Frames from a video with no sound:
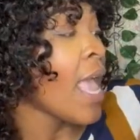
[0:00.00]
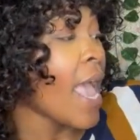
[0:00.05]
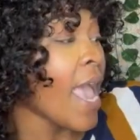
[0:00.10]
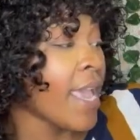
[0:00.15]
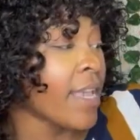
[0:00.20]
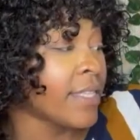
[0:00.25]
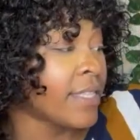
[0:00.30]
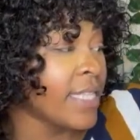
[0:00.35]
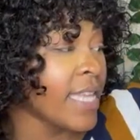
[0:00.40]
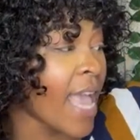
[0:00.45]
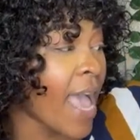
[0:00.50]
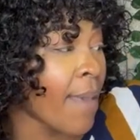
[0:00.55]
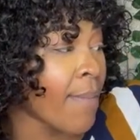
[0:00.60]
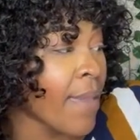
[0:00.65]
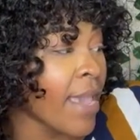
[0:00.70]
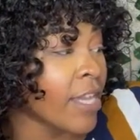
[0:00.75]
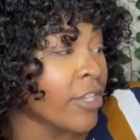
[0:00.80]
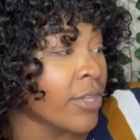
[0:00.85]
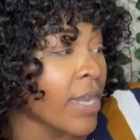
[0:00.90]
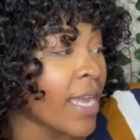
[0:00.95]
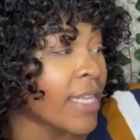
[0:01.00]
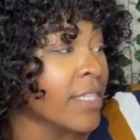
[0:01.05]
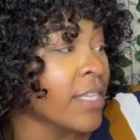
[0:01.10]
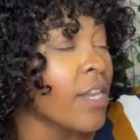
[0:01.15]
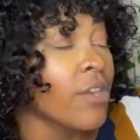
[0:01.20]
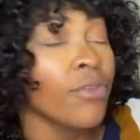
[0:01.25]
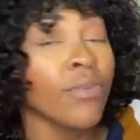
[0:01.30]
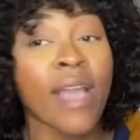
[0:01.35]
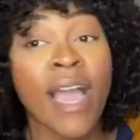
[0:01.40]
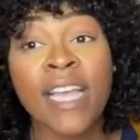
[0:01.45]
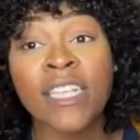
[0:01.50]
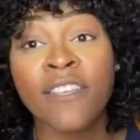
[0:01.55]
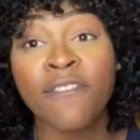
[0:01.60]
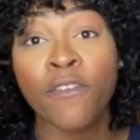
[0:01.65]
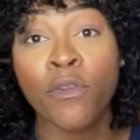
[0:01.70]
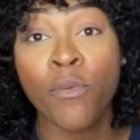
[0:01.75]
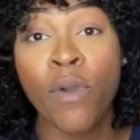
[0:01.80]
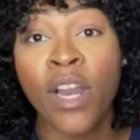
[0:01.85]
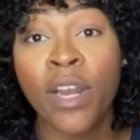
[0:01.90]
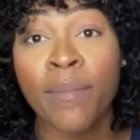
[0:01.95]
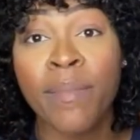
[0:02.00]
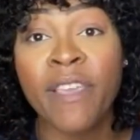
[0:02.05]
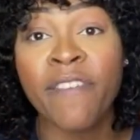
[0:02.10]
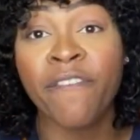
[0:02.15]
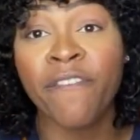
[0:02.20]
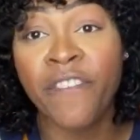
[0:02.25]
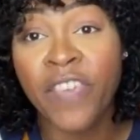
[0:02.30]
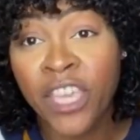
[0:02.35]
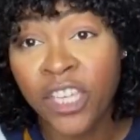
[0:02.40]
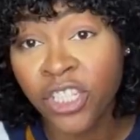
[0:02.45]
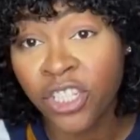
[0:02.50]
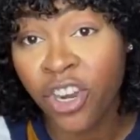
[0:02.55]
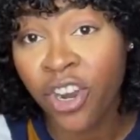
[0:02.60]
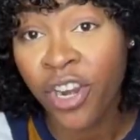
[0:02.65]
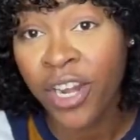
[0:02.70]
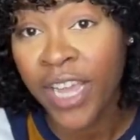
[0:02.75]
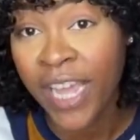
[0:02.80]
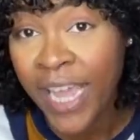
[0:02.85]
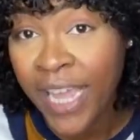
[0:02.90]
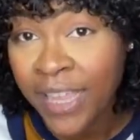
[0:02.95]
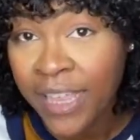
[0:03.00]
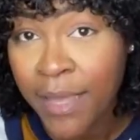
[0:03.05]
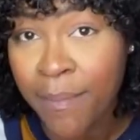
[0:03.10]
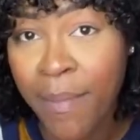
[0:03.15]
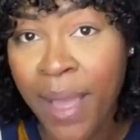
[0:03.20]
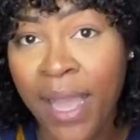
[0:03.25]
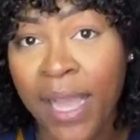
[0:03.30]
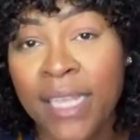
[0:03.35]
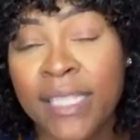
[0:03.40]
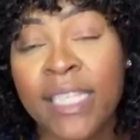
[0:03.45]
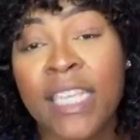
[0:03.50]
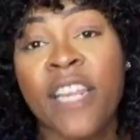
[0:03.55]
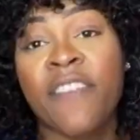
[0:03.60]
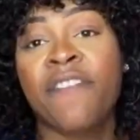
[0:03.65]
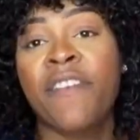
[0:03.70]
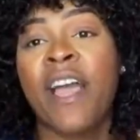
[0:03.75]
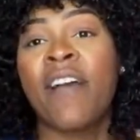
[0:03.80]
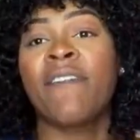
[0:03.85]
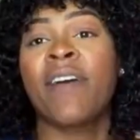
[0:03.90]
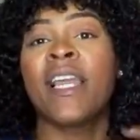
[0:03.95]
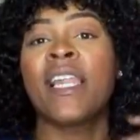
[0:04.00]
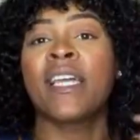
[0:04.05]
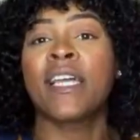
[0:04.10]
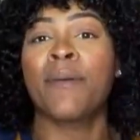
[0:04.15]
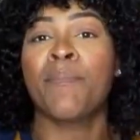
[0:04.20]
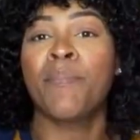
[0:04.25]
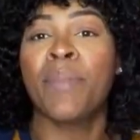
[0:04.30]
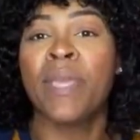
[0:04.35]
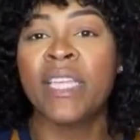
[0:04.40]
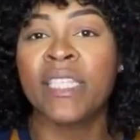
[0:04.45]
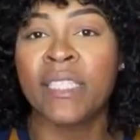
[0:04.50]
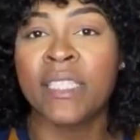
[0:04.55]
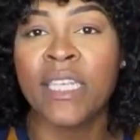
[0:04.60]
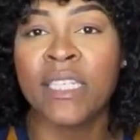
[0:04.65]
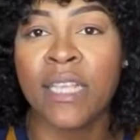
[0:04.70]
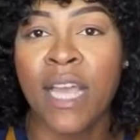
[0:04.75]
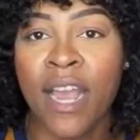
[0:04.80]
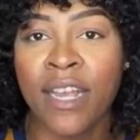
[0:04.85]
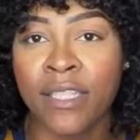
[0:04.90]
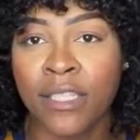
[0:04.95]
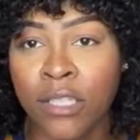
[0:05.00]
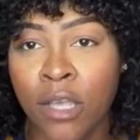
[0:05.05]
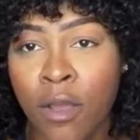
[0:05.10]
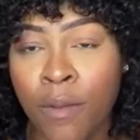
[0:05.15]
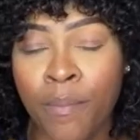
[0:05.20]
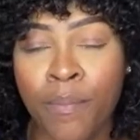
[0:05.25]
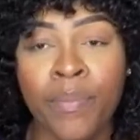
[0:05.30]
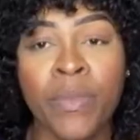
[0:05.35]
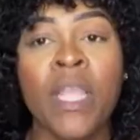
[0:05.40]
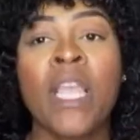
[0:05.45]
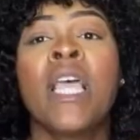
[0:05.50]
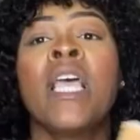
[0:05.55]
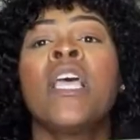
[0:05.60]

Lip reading: And you see, I make sure I tell you guys, if you want to be featured in the magazine, if you have a little business or something,